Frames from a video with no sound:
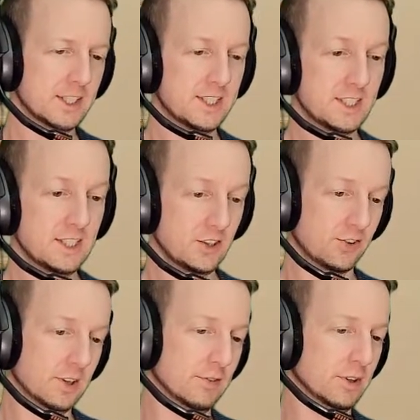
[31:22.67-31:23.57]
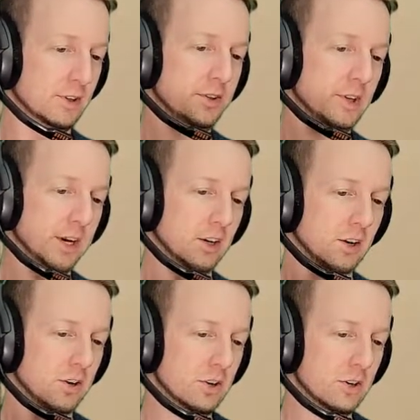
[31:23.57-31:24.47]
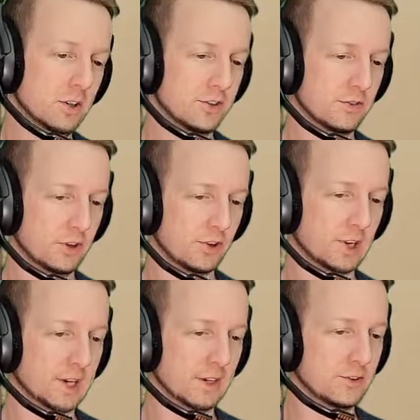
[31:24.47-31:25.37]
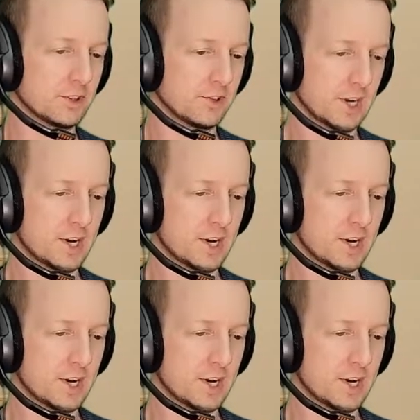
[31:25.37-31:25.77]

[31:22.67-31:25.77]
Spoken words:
genius level intellect, knowledge of lost languages,